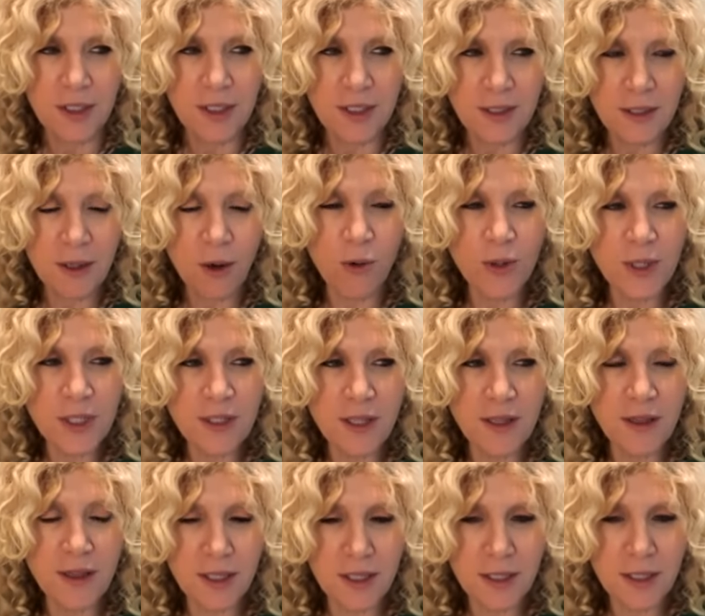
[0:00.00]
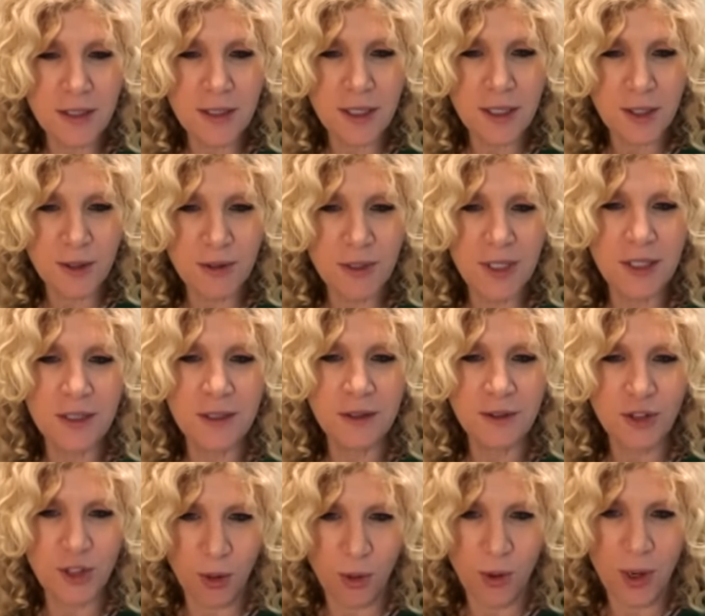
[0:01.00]
It's always the things that you
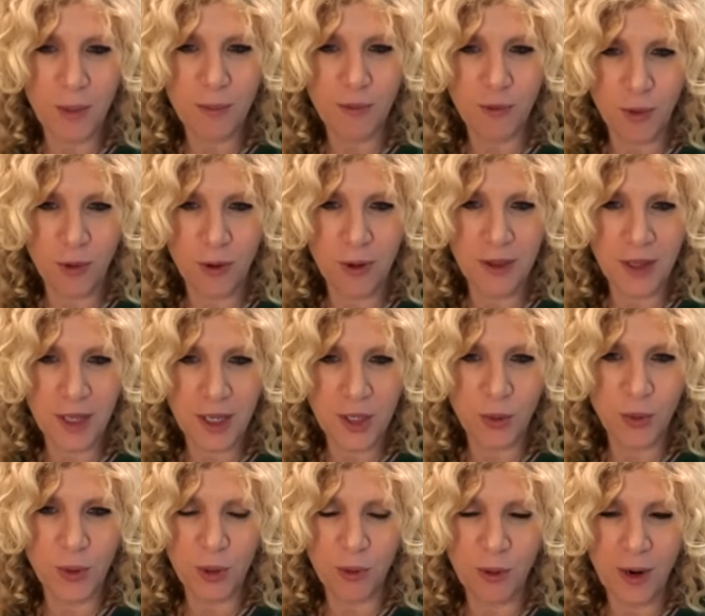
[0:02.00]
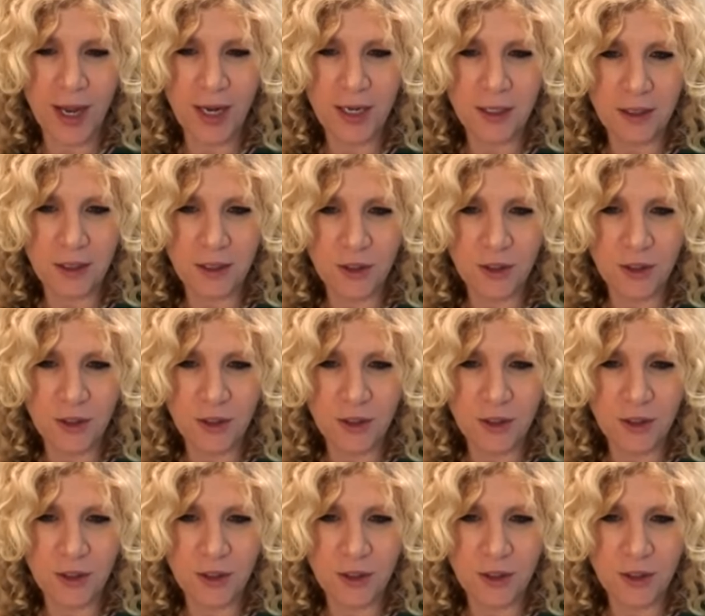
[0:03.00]
didn't show up for that you regret.